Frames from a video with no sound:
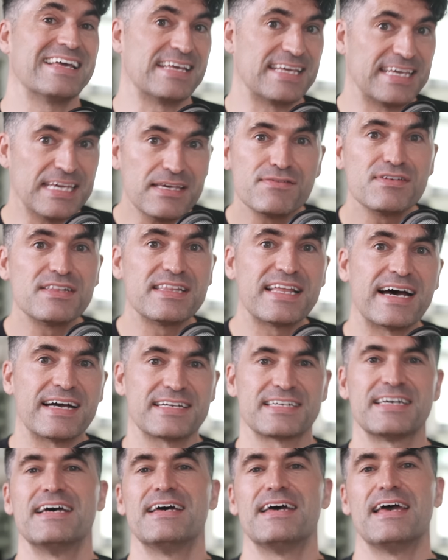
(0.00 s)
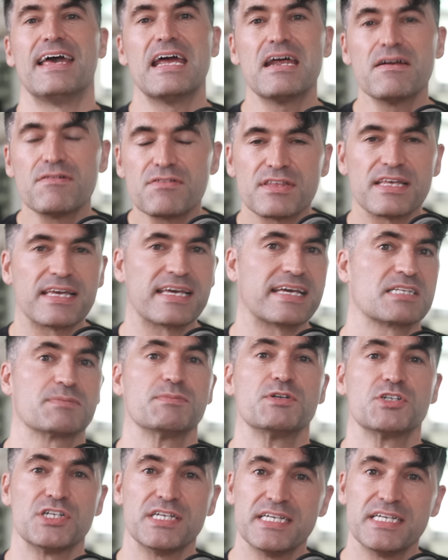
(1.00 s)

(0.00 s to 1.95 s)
given that, everything gets much